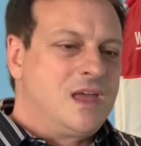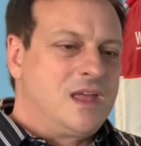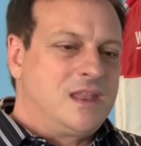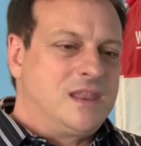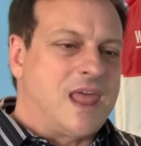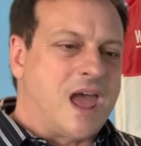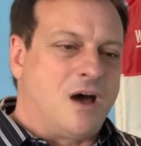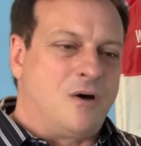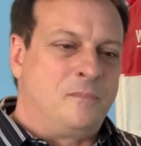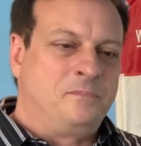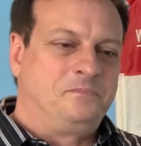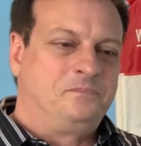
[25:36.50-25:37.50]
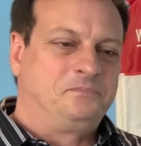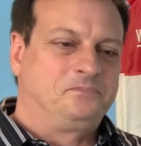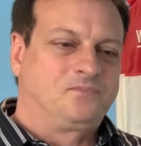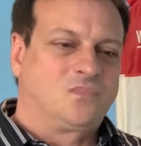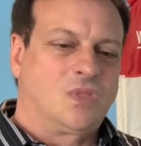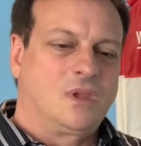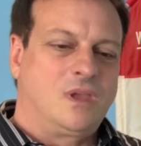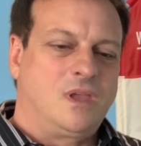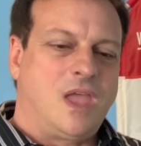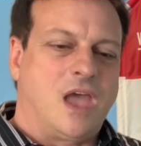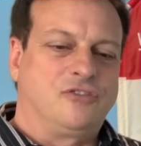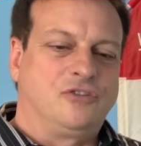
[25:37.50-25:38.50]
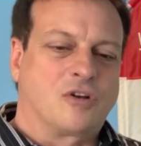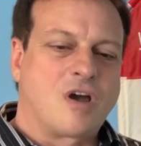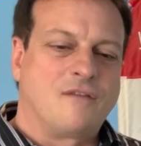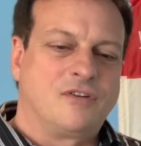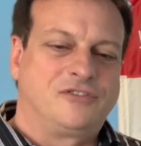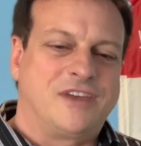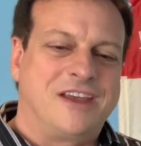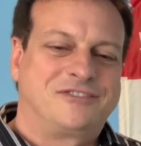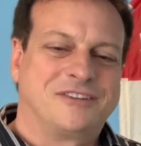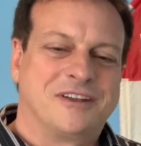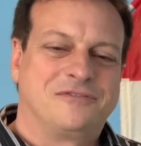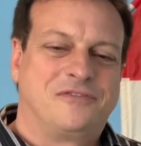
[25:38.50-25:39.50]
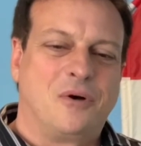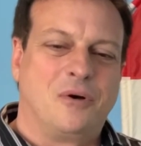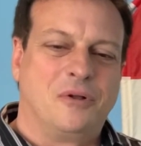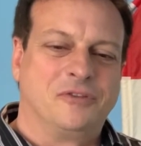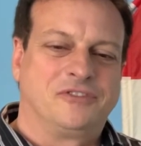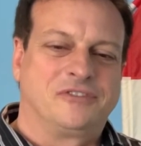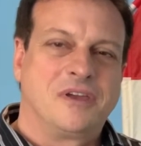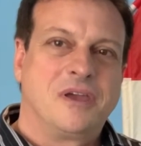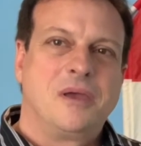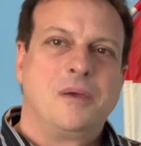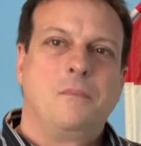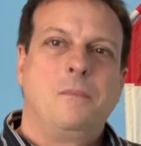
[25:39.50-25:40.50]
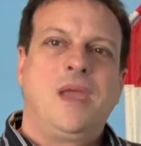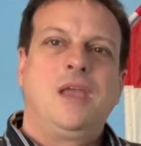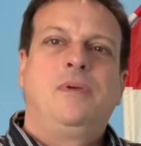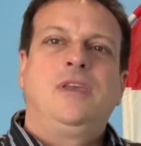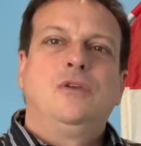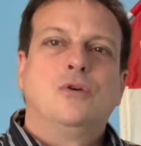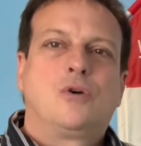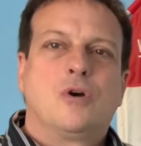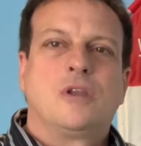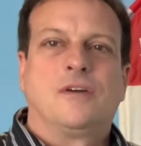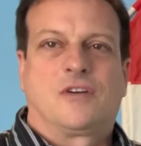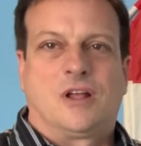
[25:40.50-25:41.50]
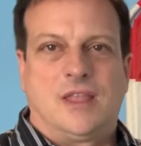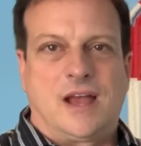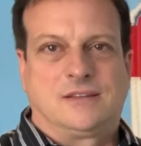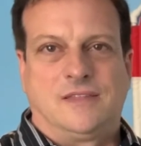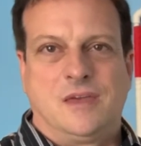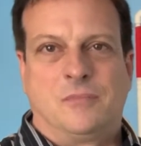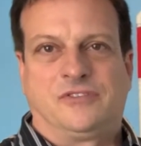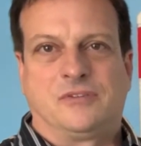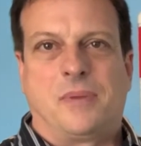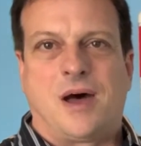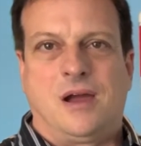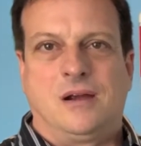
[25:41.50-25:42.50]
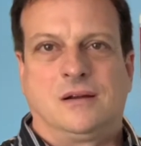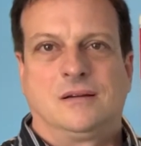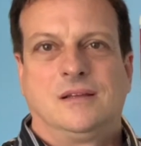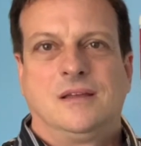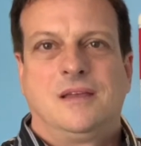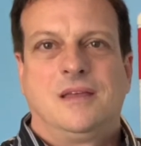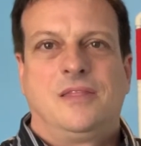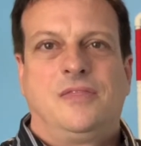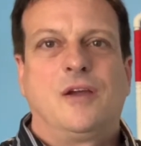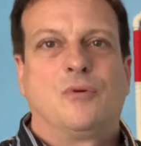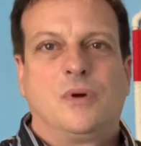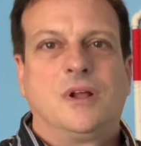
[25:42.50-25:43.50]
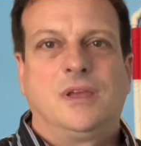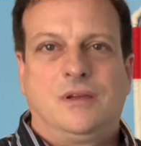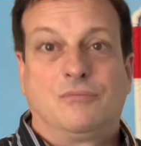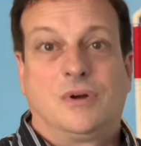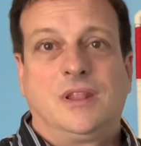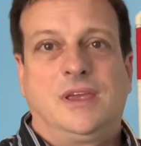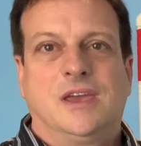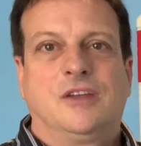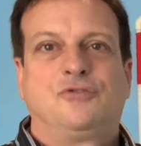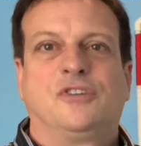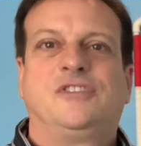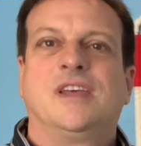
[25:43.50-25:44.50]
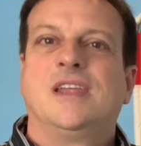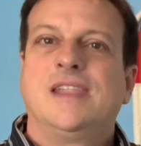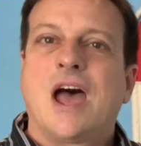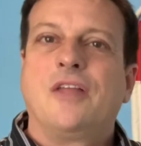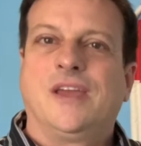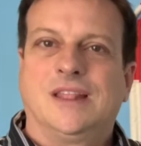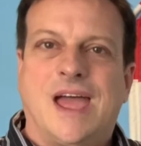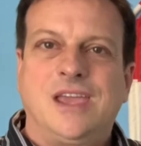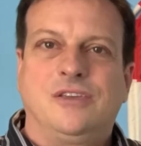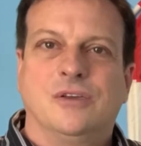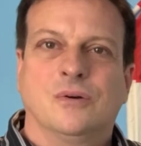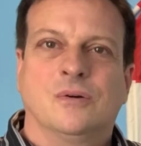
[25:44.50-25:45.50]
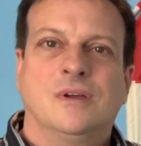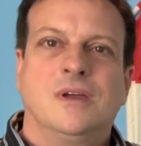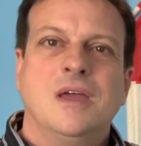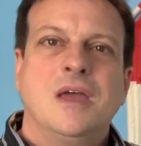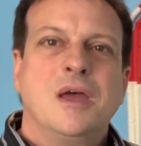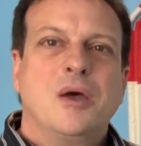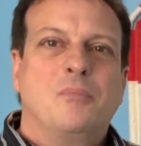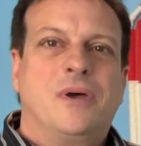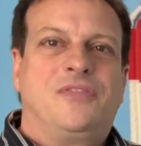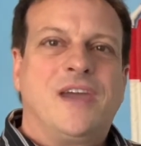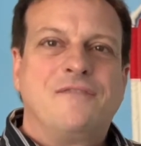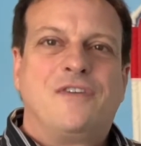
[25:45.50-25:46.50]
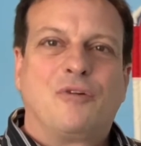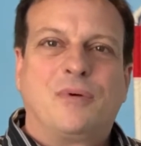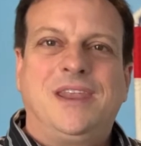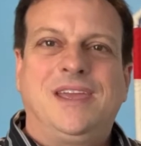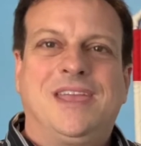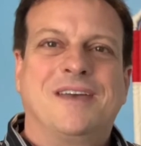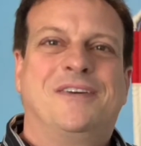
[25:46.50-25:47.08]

Now, as your conversation unfolds, maybe you could have collected them as a buyer. They're really, really interested and now they like you, but they've already given